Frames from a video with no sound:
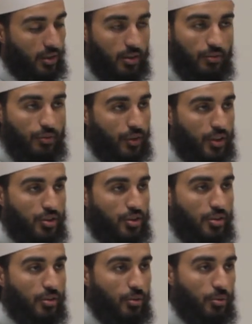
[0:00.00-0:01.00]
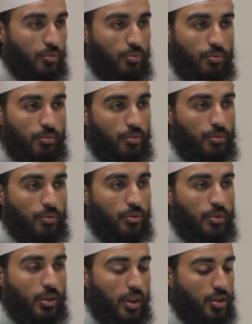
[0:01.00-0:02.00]
the fridge or
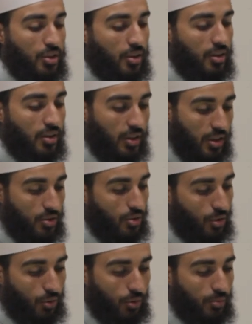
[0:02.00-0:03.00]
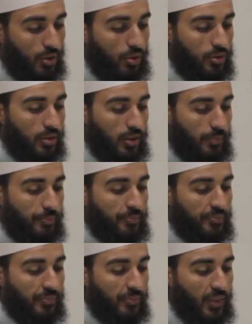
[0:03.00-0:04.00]
the kitchen. That's all belong to them.
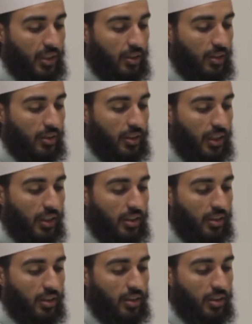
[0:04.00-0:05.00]
Okay?